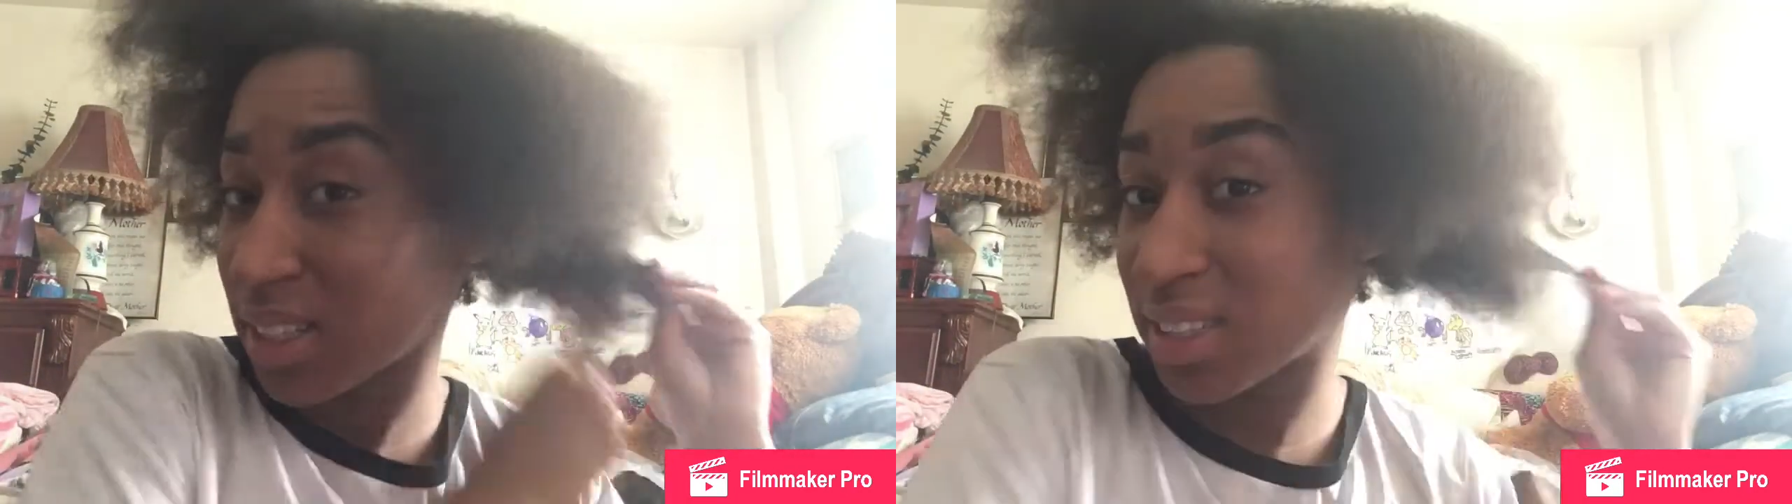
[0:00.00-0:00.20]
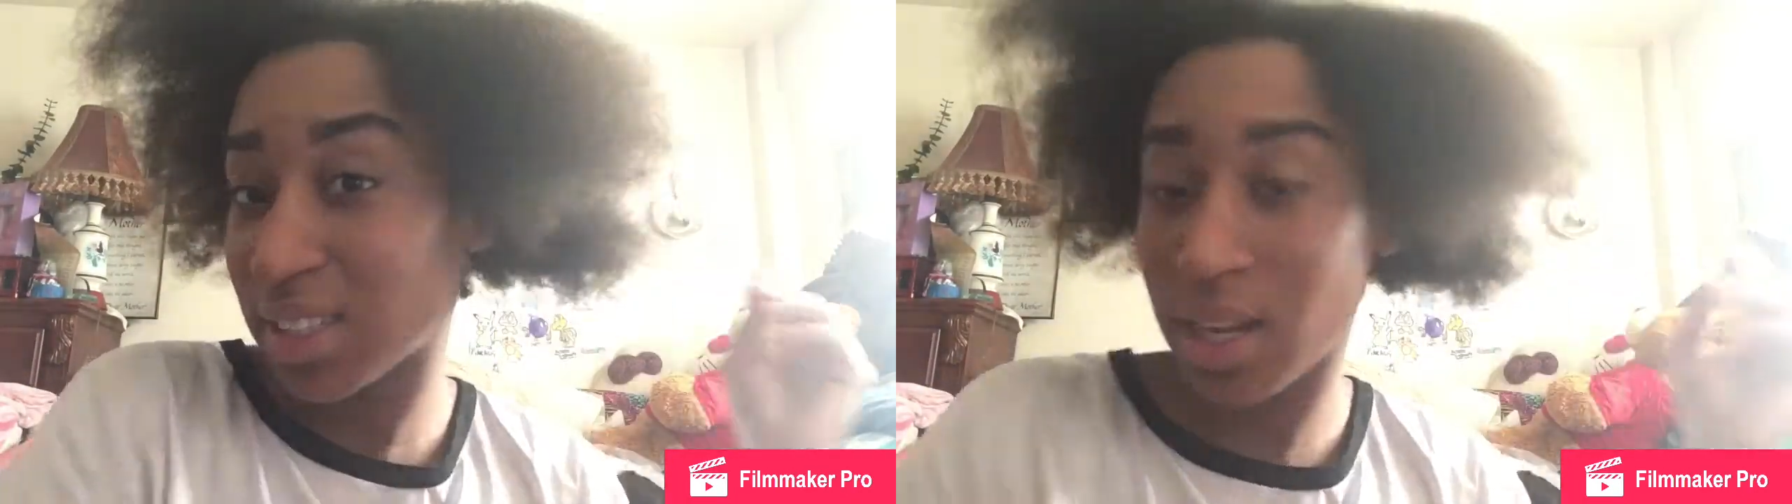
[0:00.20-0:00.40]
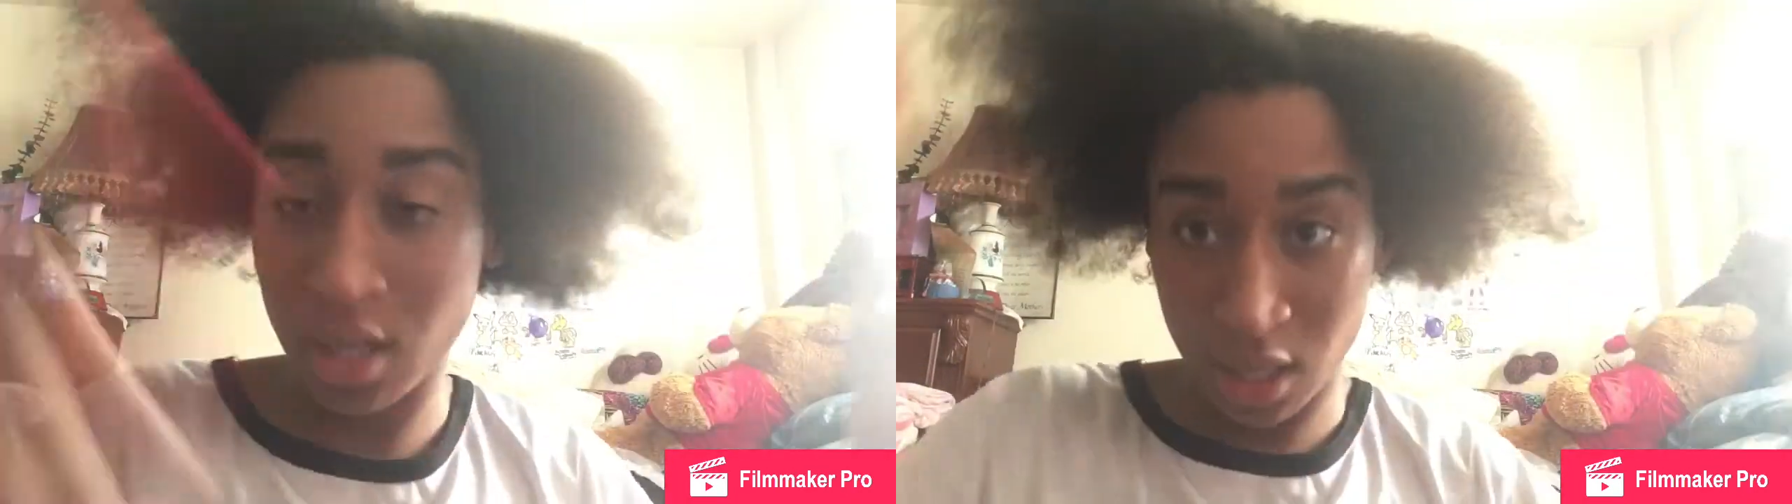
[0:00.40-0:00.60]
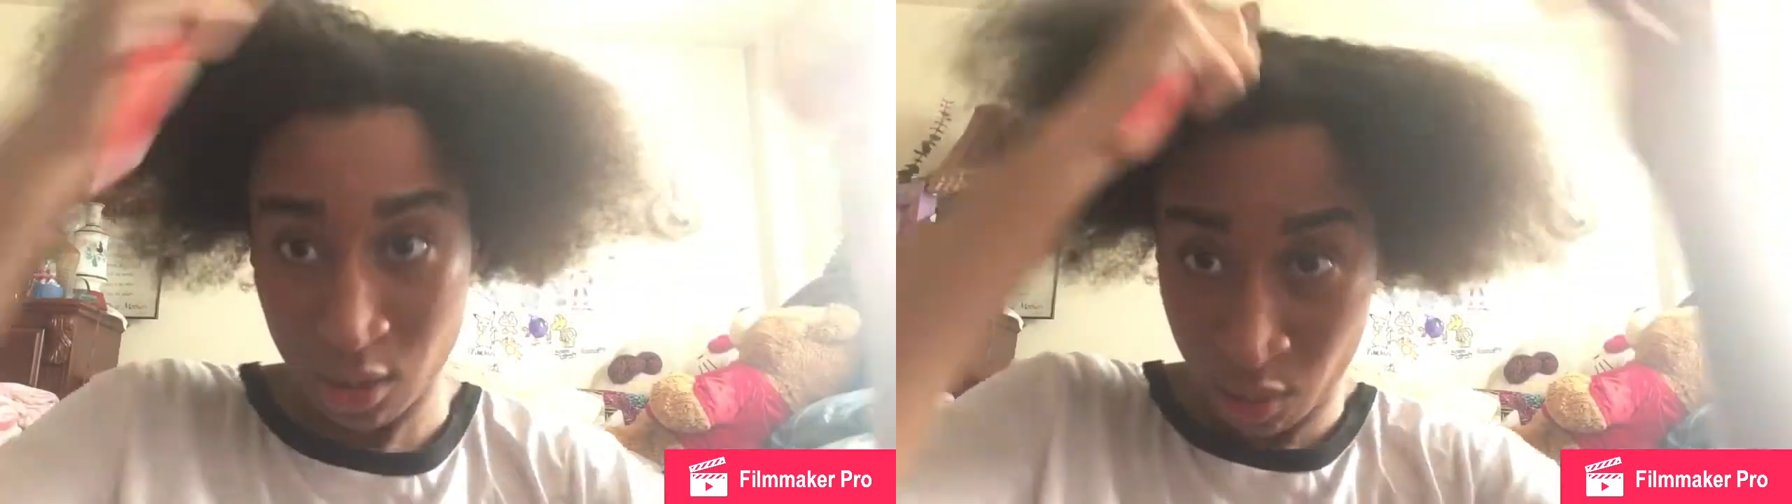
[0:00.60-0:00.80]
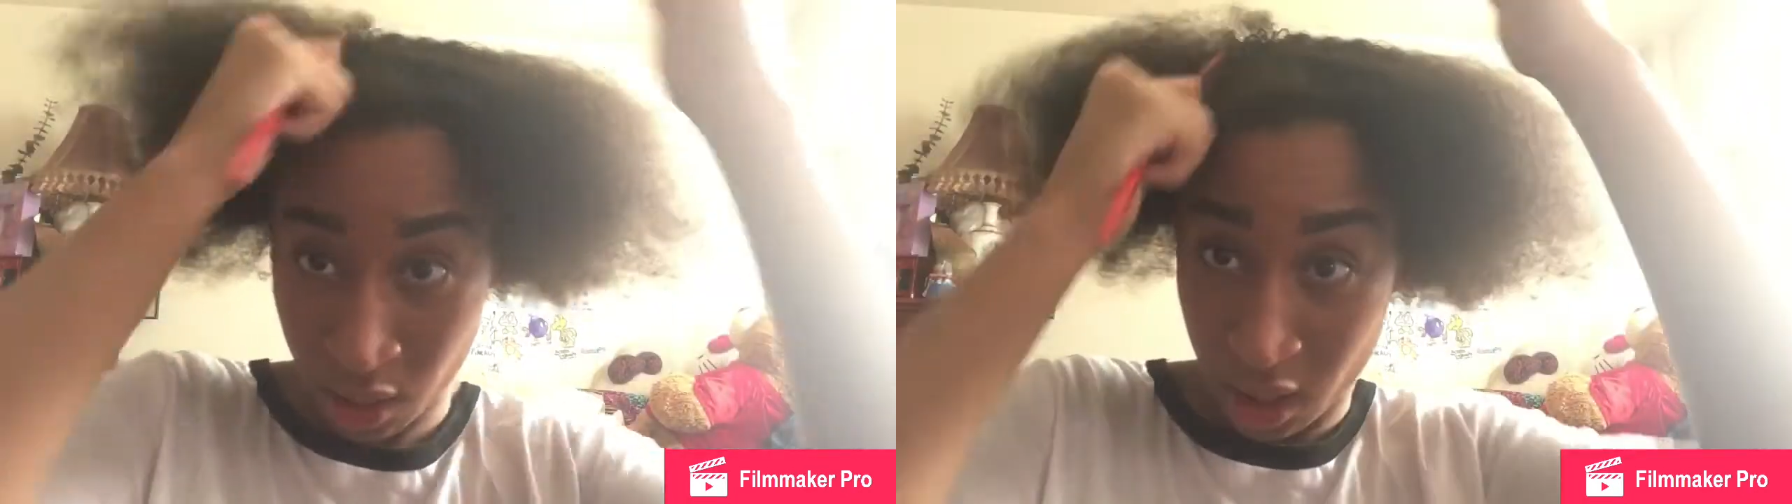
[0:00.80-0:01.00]
knotted
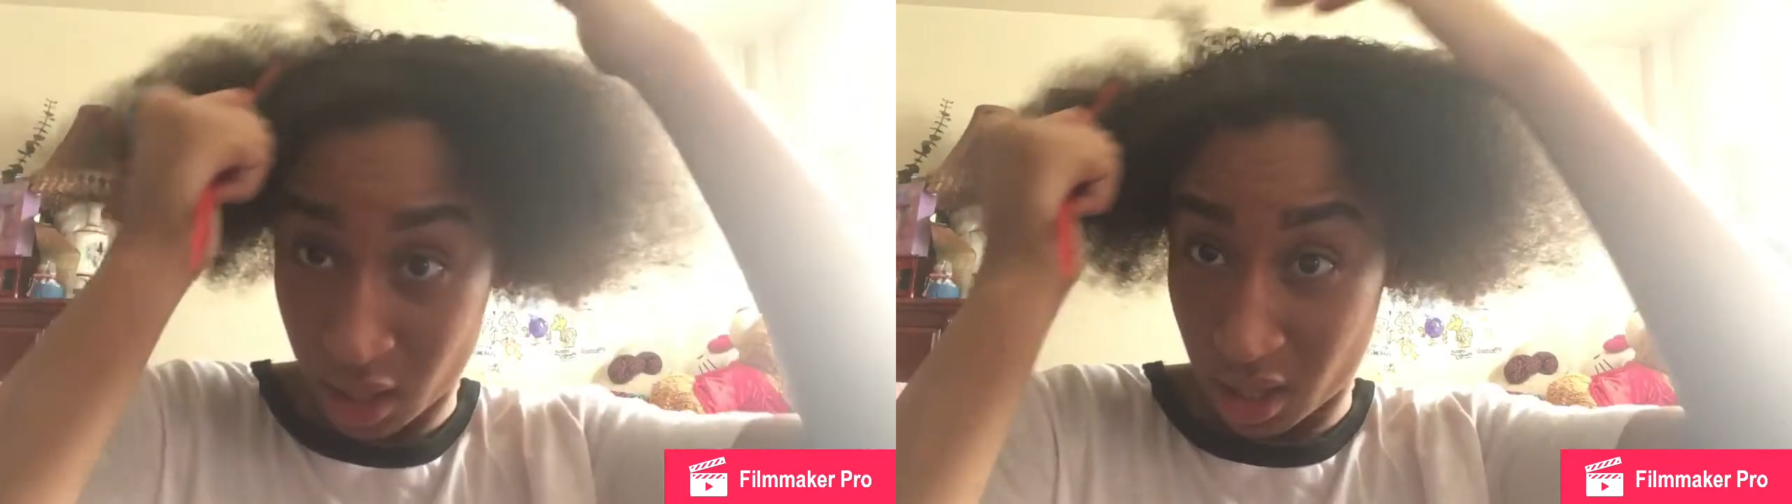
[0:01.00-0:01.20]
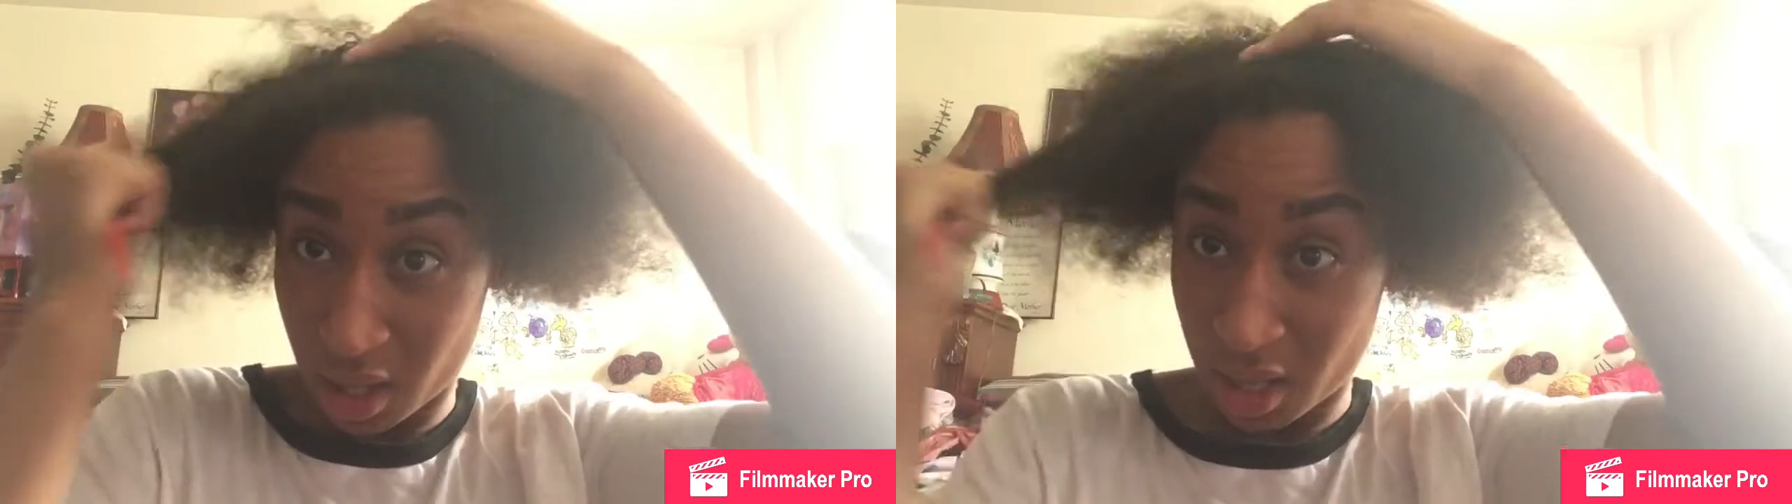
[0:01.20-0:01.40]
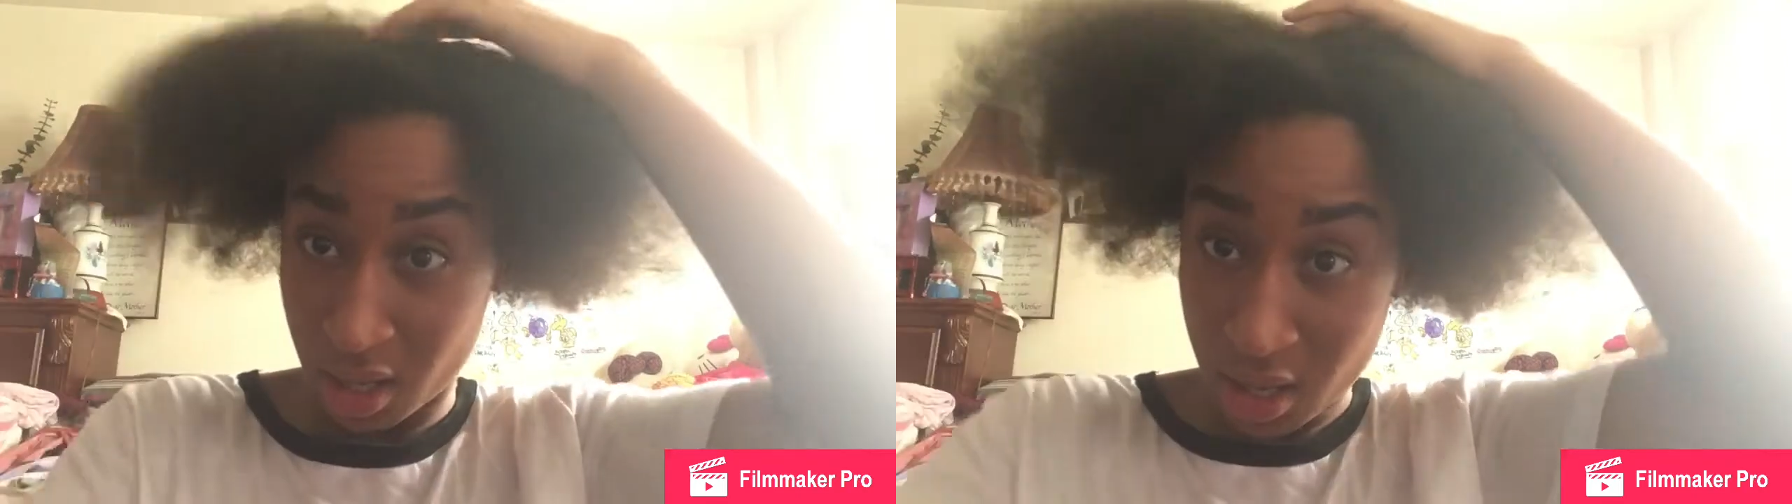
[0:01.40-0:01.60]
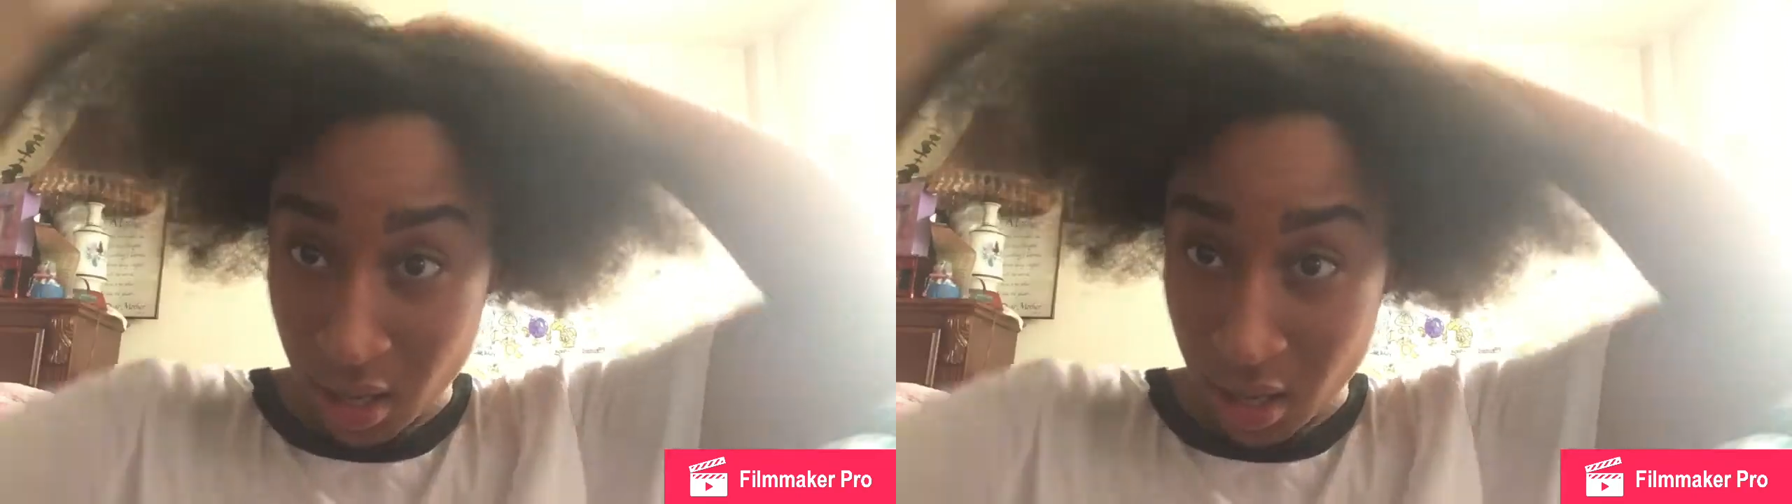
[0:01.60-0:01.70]
or anything.